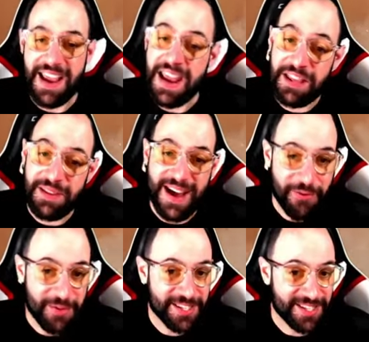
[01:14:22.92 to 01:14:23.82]
It.
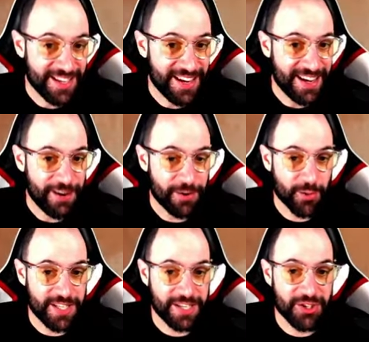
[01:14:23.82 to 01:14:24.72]
I was uh, I was
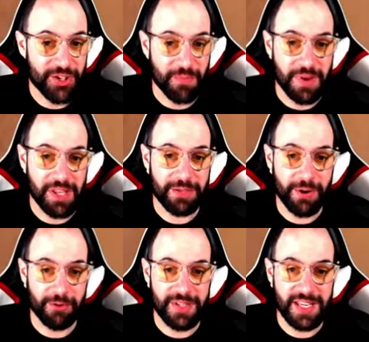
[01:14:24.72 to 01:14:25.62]
watching some videos
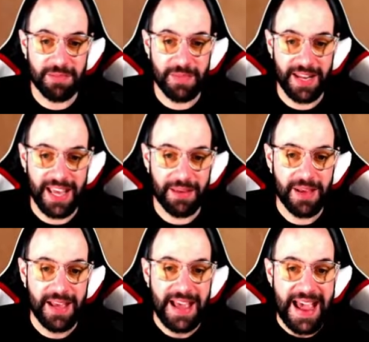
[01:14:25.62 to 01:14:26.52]
about this
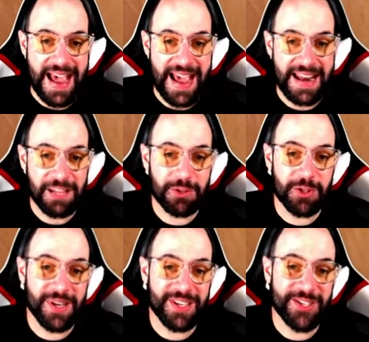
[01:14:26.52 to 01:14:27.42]
minigame, and it
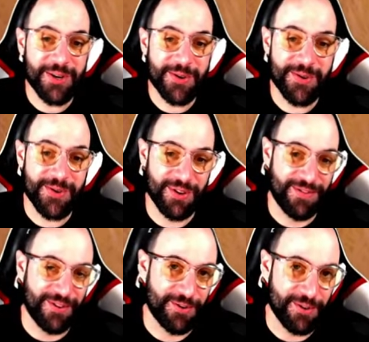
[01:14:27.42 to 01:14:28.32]
was looking so cool
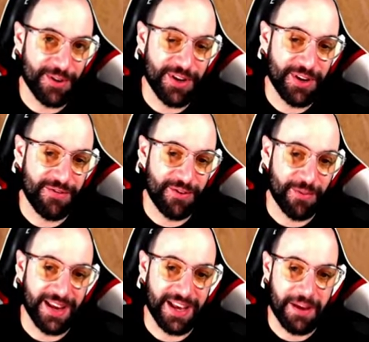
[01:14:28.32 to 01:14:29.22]
for uh, for
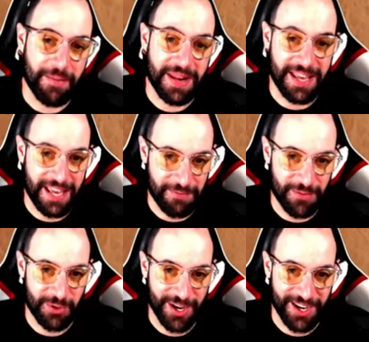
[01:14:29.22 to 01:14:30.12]
being a
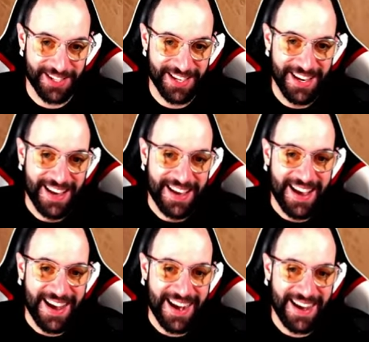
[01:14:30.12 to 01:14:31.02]
minigame, to be honest.
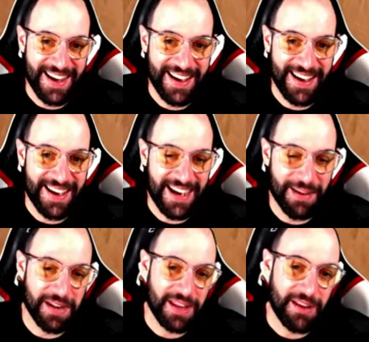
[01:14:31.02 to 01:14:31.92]
Uh,
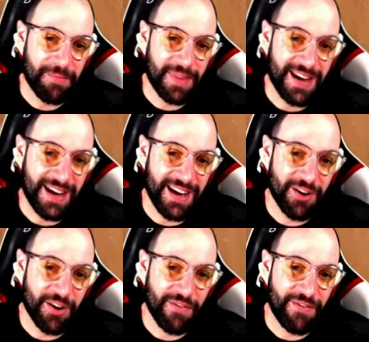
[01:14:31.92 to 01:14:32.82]
I mean, I
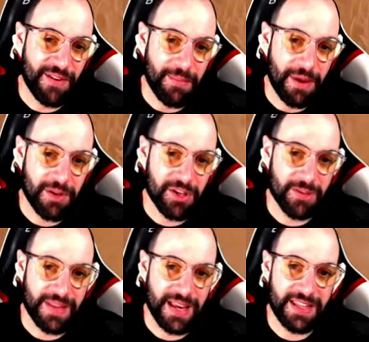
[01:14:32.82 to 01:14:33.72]
don't know if maybe
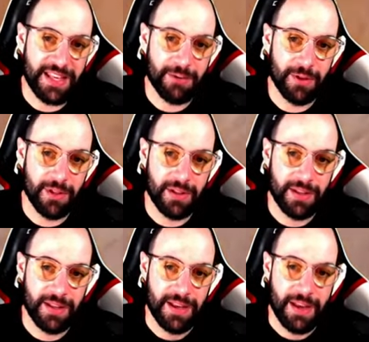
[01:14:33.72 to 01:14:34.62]
someday they
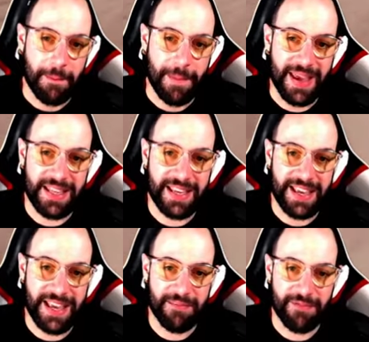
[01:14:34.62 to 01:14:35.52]
will make the
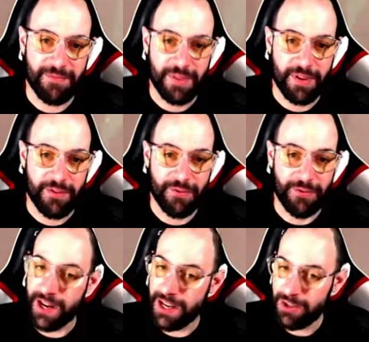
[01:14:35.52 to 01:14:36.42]
game
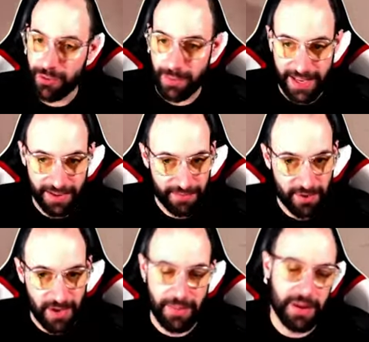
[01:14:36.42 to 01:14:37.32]
free to play.
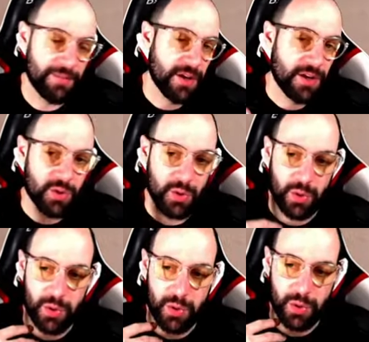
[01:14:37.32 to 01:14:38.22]
I mean,
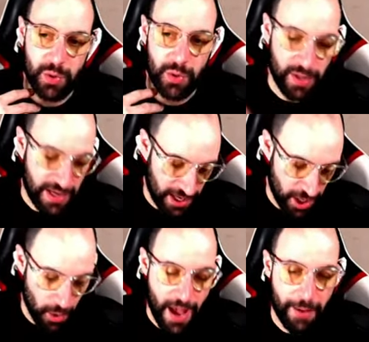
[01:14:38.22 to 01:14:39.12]
to to
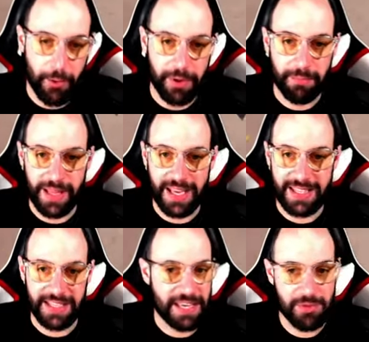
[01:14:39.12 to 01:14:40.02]
allow everyone
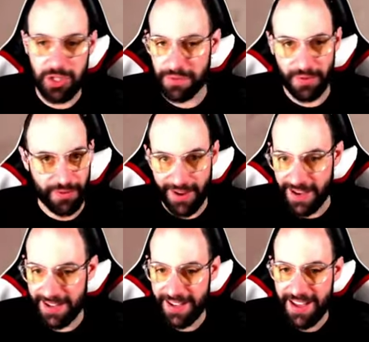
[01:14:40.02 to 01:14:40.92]
playing the game just for
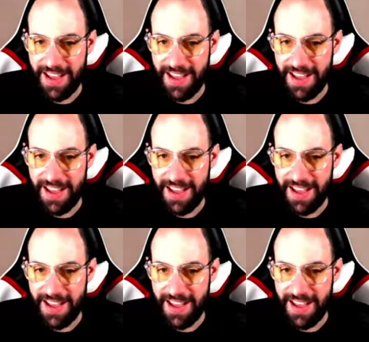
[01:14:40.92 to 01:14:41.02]
fun.